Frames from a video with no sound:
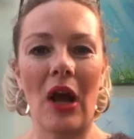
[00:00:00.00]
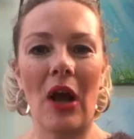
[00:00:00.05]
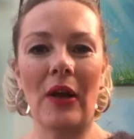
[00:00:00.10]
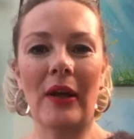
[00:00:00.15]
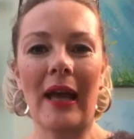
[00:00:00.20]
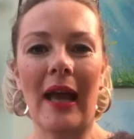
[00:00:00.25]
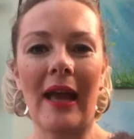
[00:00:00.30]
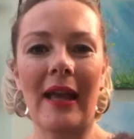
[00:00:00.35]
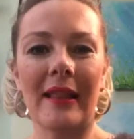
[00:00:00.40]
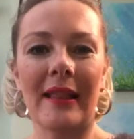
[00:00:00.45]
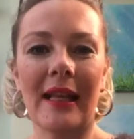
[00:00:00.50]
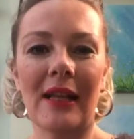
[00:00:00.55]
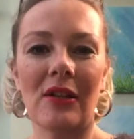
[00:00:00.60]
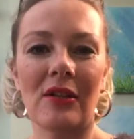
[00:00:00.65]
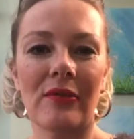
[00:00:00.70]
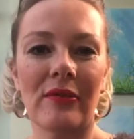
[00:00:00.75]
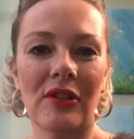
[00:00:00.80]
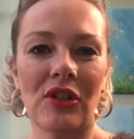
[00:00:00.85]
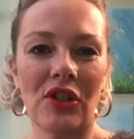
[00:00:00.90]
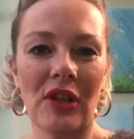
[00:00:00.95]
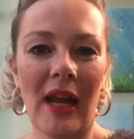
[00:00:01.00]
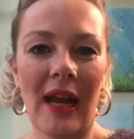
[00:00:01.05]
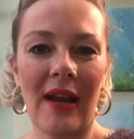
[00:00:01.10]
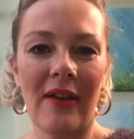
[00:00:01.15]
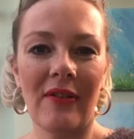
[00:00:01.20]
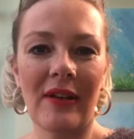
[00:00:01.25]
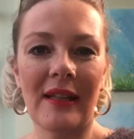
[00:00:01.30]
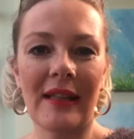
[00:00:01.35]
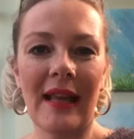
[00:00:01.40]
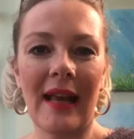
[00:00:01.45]
Okay, thanks for
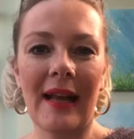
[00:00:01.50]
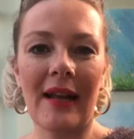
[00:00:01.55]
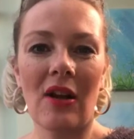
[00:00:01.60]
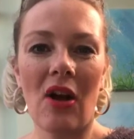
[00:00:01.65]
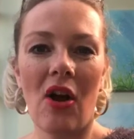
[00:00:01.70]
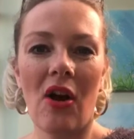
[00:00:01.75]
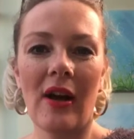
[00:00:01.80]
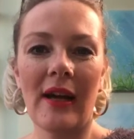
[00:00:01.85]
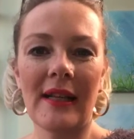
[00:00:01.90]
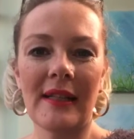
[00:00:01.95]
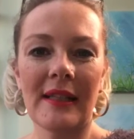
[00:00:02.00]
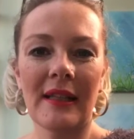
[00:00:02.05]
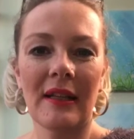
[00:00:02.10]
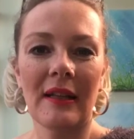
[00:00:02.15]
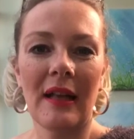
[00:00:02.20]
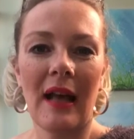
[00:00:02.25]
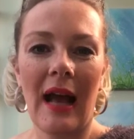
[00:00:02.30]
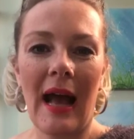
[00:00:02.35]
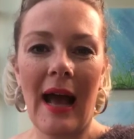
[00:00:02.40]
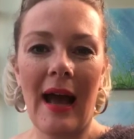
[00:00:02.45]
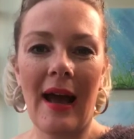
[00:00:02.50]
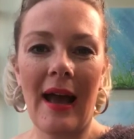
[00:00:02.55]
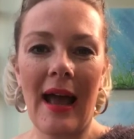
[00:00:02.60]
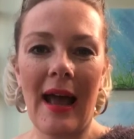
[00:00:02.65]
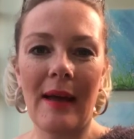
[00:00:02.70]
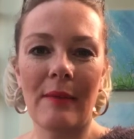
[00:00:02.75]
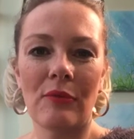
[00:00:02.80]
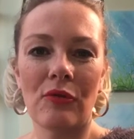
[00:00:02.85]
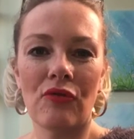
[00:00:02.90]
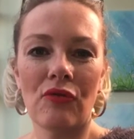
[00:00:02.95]
sharing there, guys. I
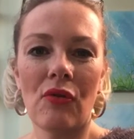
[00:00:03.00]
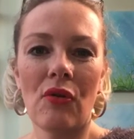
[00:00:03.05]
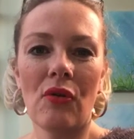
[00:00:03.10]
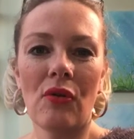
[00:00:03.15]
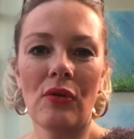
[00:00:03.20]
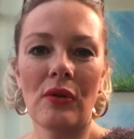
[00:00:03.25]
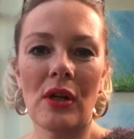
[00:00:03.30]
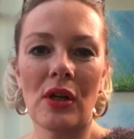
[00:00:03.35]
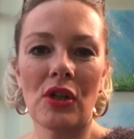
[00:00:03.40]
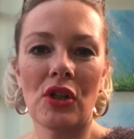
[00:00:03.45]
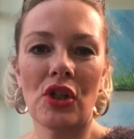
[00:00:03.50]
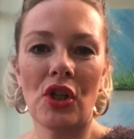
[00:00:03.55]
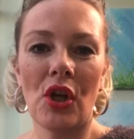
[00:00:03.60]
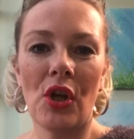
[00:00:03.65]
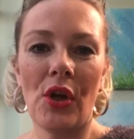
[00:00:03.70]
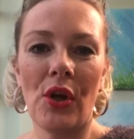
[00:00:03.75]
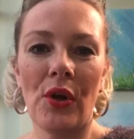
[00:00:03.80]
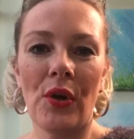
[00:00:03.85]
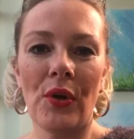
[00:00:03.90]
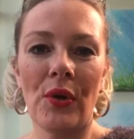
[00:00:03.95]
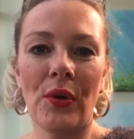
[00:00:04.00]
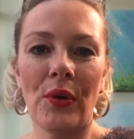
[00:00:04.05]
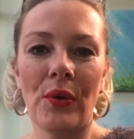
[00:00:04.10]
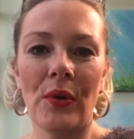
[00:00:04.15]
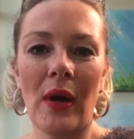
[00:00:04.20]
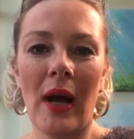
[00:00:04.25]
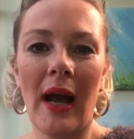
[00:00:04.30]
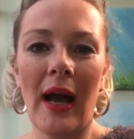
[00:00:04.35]
am drawn to